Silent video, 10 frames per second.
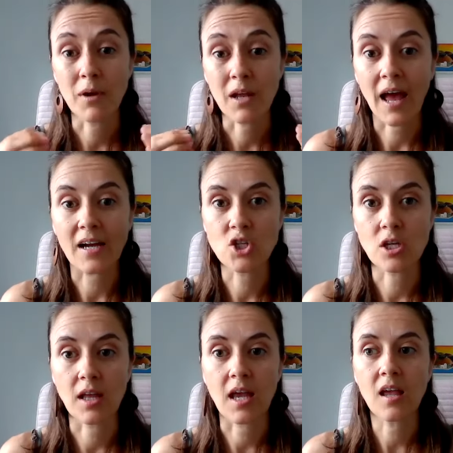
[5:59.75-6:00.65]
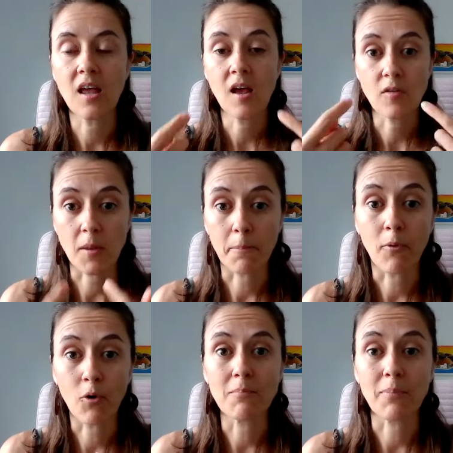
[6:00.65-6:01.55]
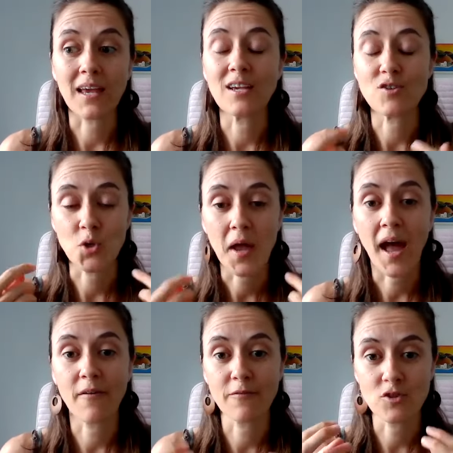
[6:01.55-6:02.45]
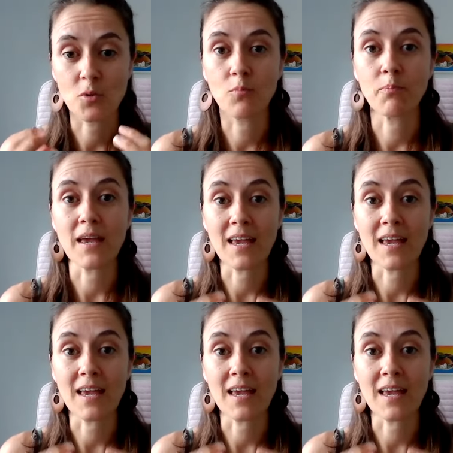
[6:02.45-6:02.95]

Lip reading: But actually, the point being is you have to